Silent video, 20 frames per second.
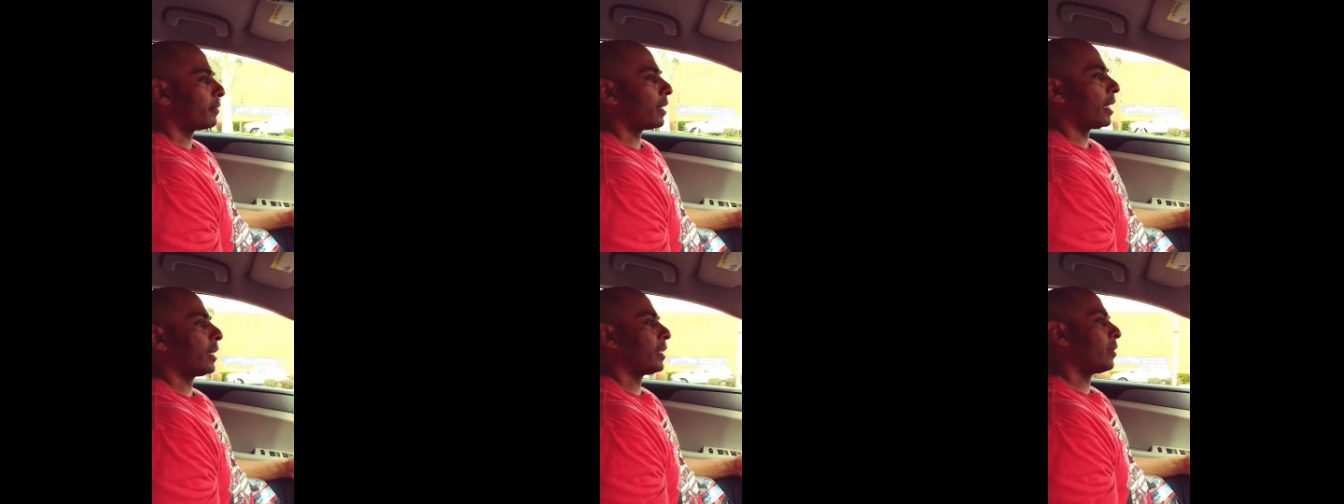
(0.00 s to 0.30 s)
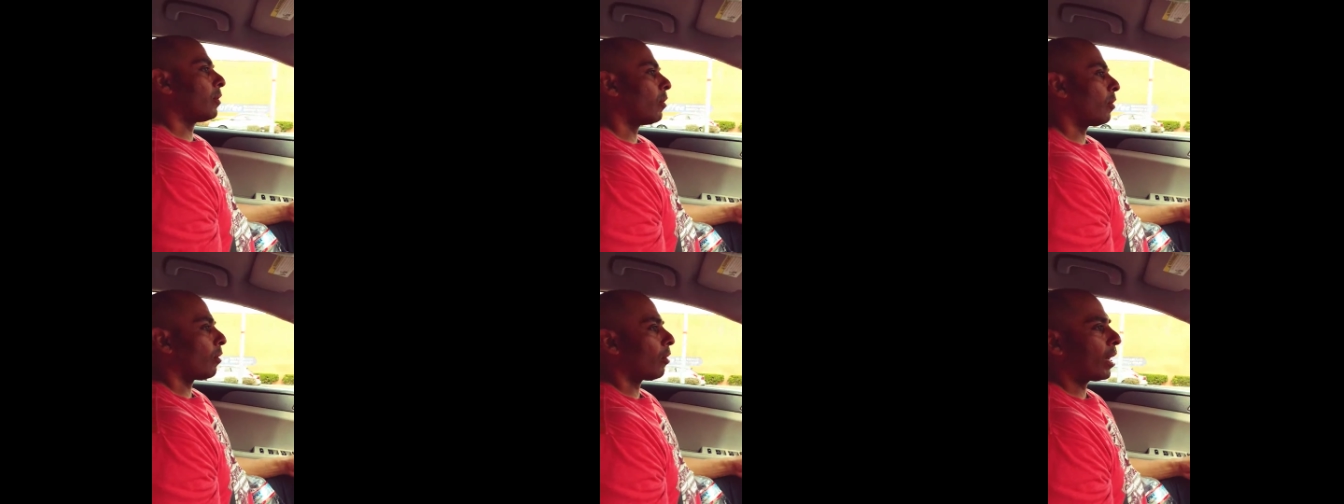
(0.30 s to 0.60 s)
Like,
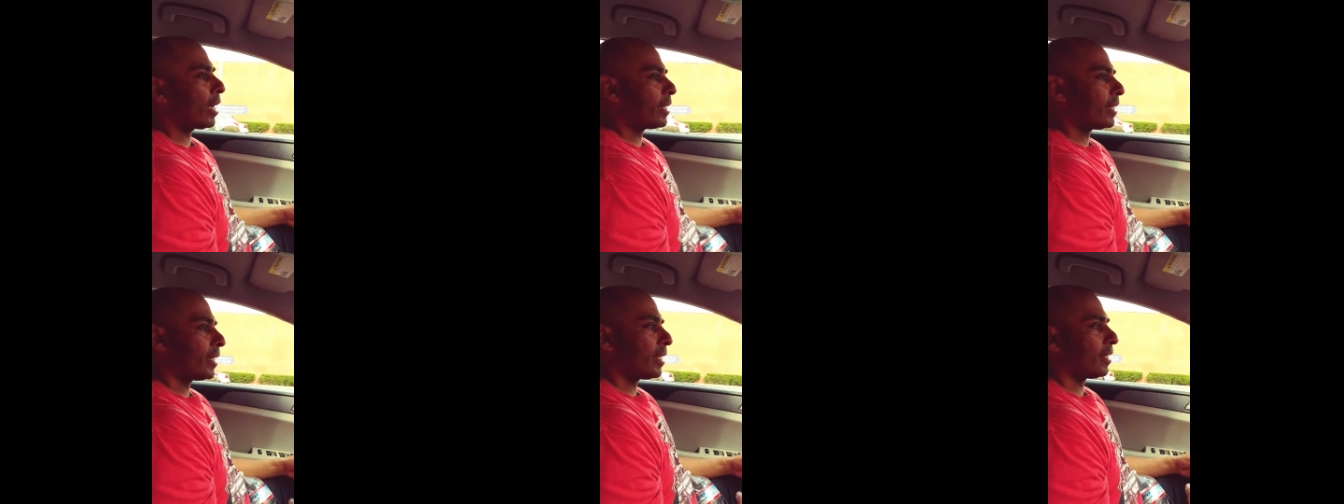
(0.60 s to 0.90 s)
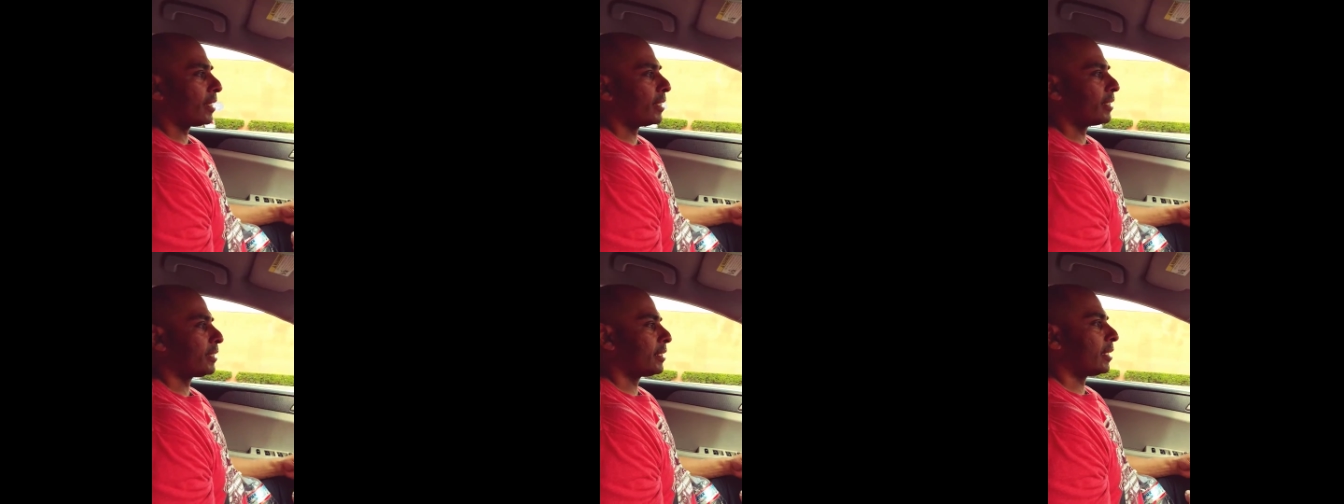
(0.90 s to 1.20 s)
the whole idea
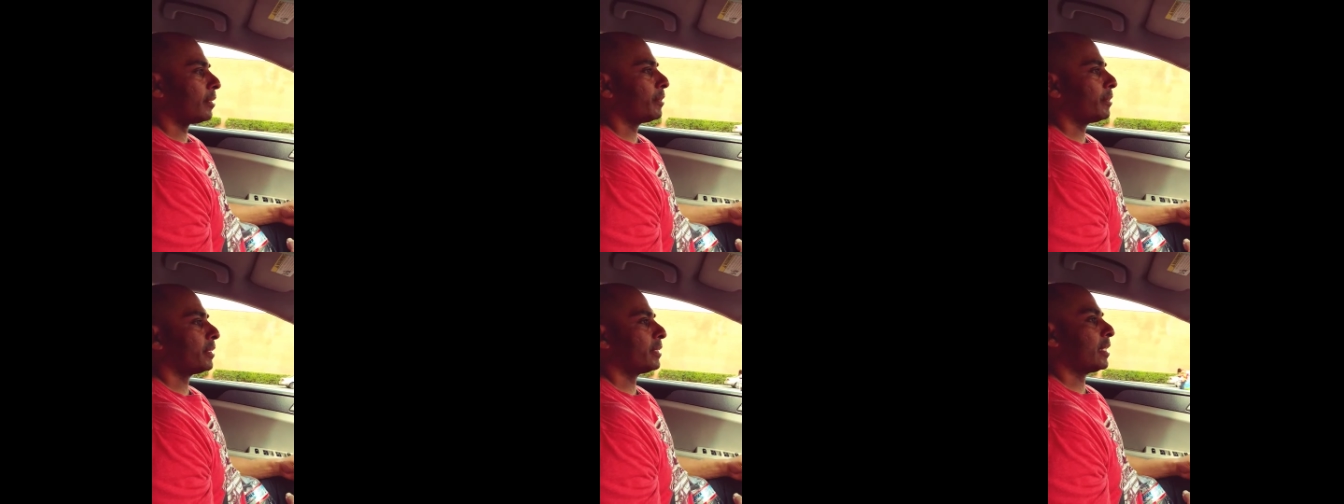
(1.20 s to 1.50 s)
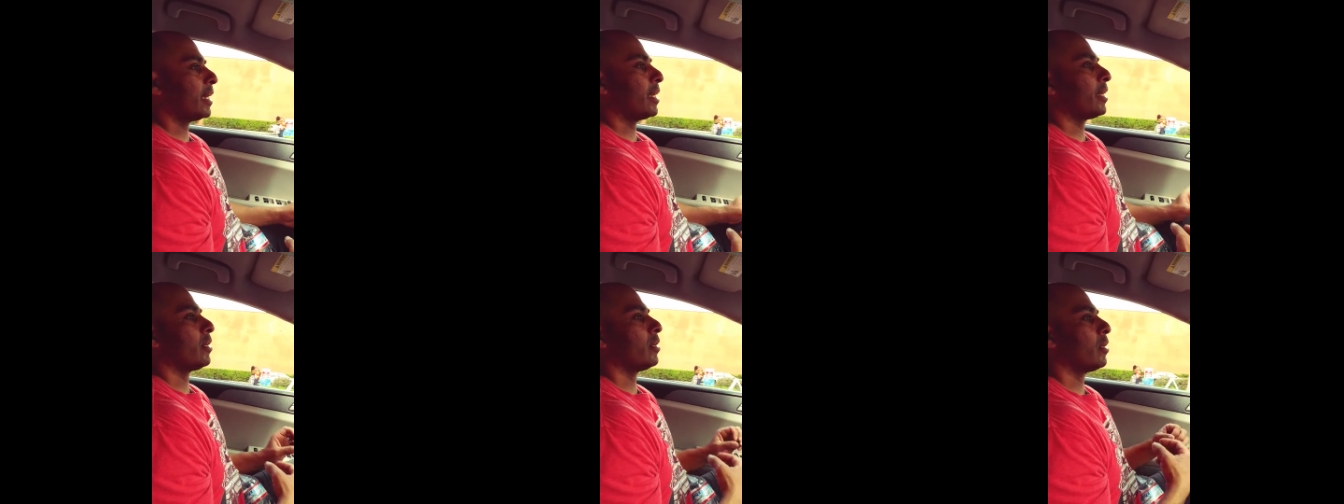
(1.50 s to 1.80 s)
of the gym is
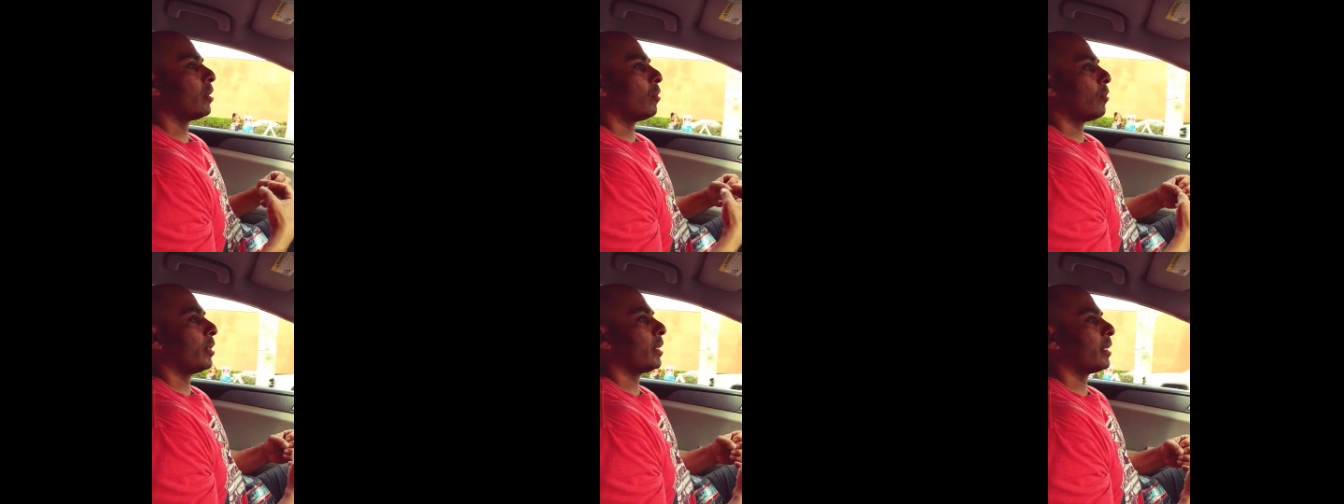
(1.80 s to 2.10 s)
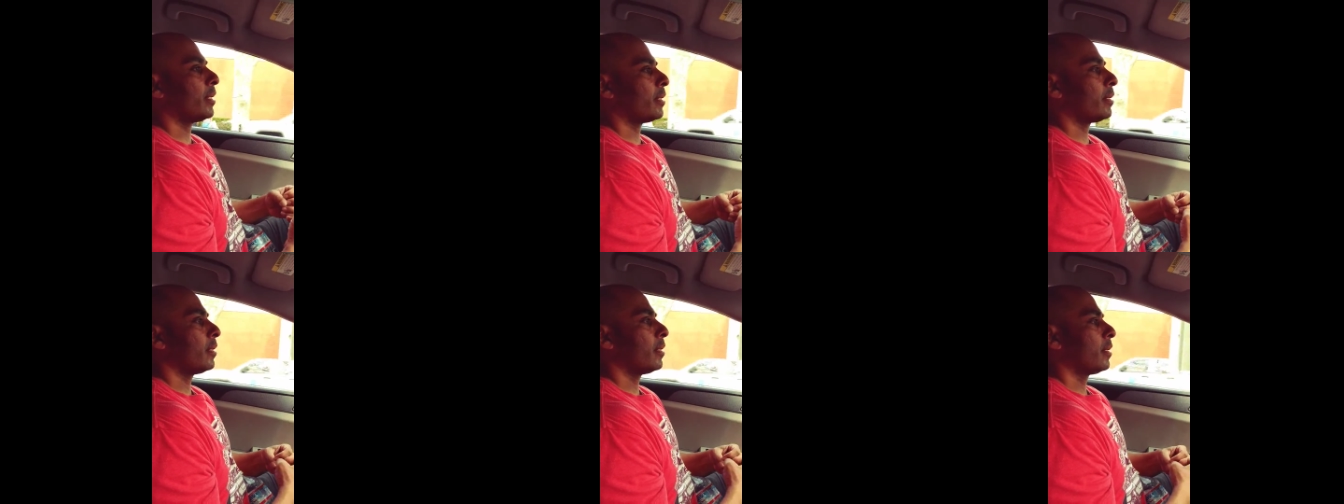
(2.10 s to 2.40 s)
that you go in
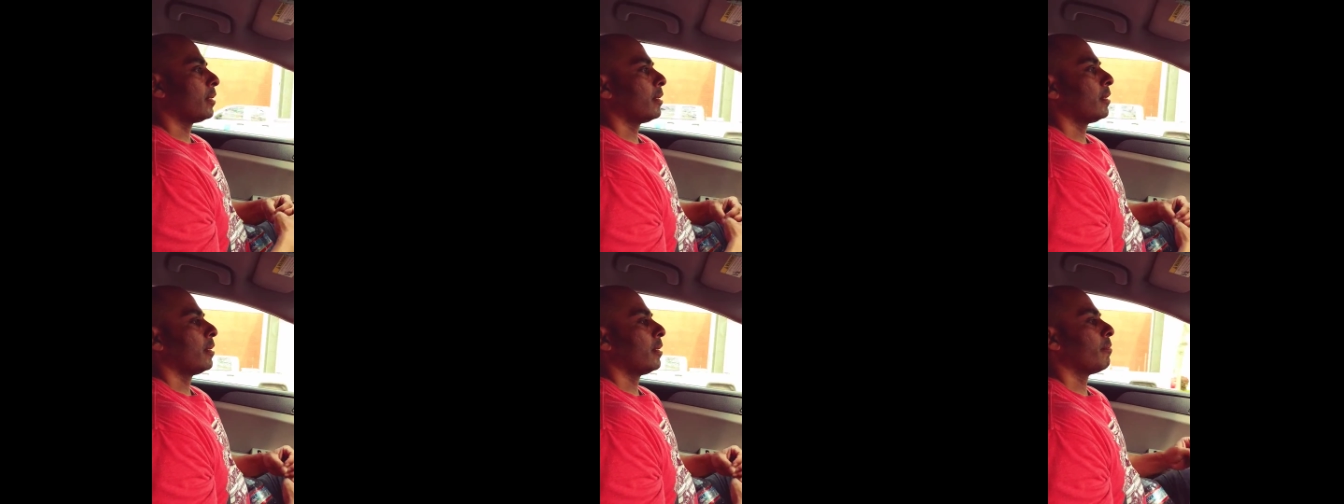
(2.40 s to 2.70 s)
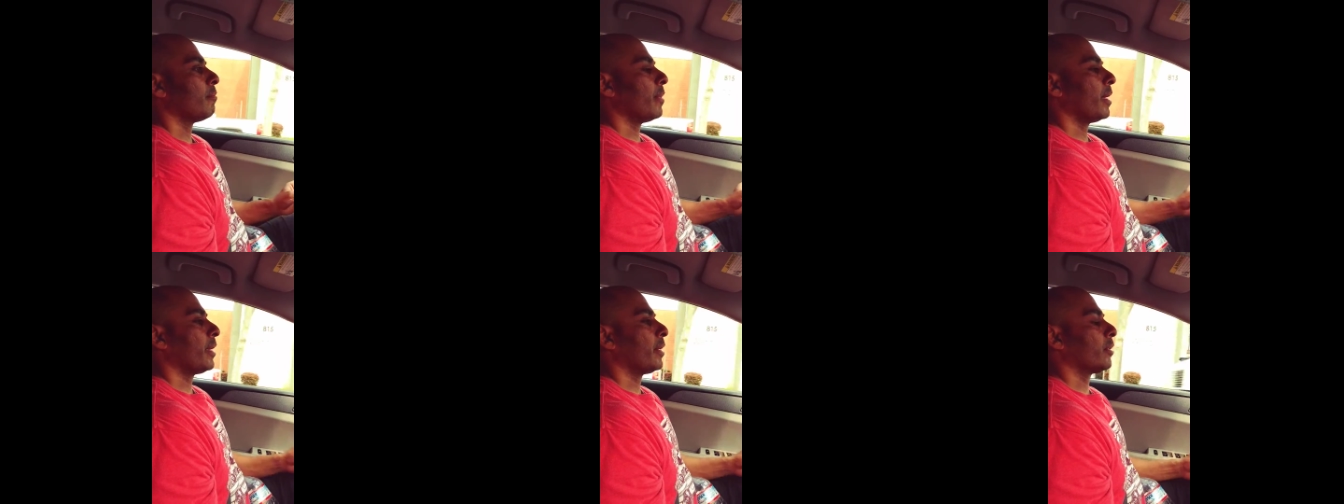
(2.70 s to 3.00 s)

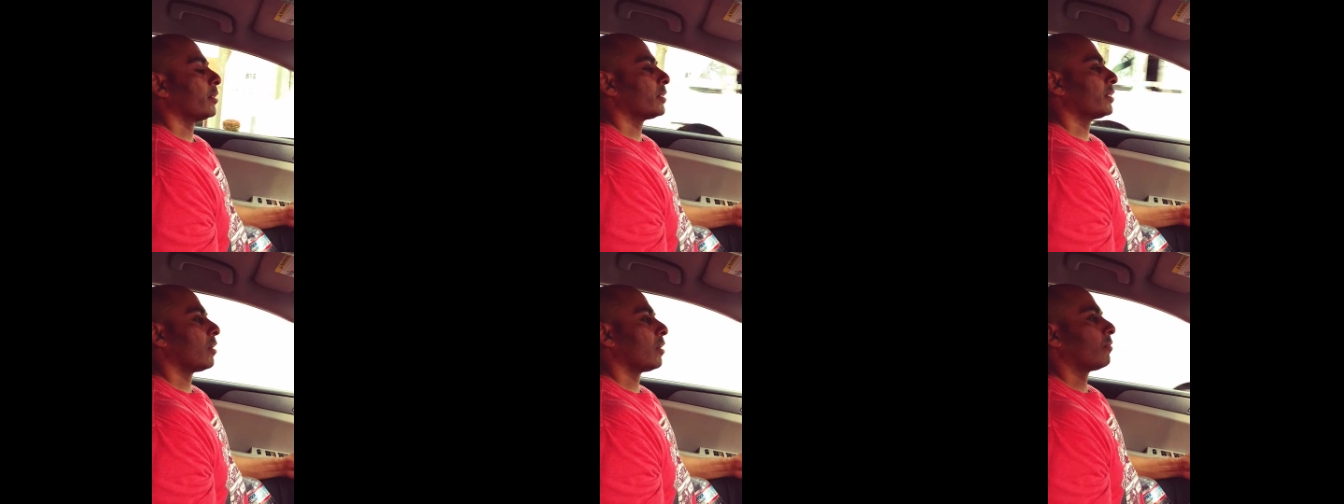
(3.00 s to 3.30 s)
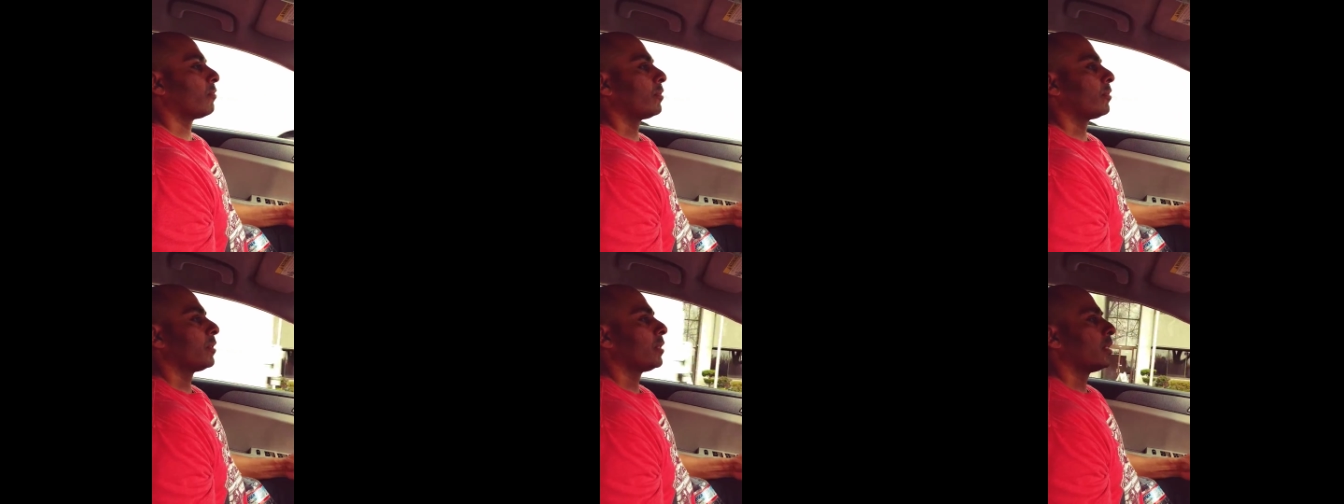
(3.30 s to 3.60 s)
and make yourself